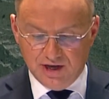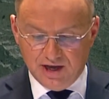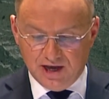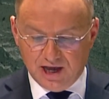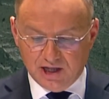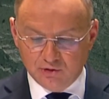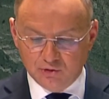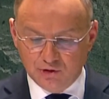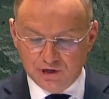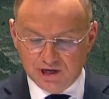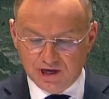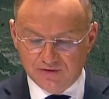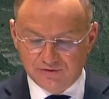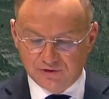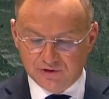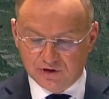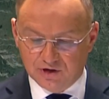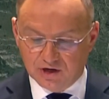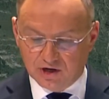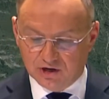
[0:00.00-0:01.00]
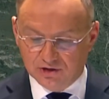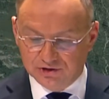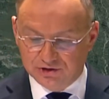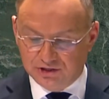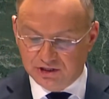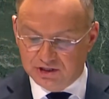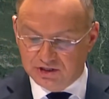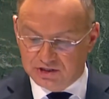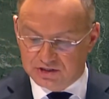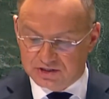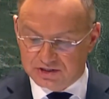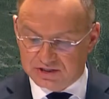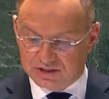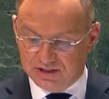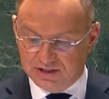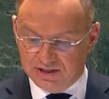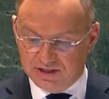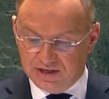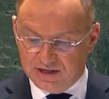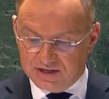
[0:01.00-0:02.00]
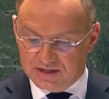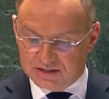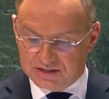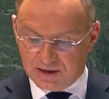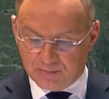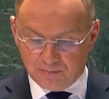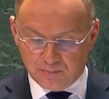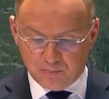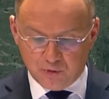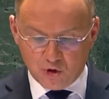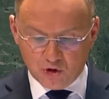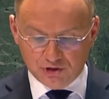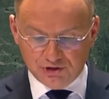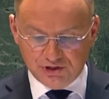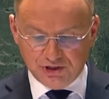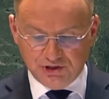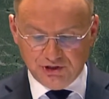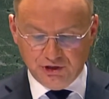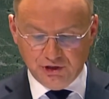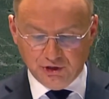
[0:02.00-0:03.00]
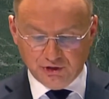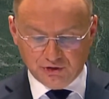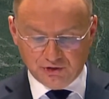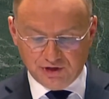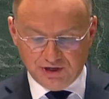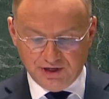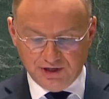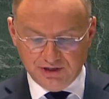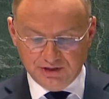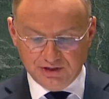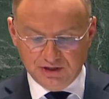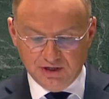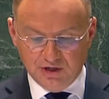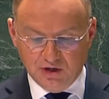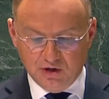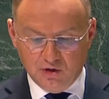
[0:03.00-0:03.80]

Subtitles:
and we have continuously supported Ukraine,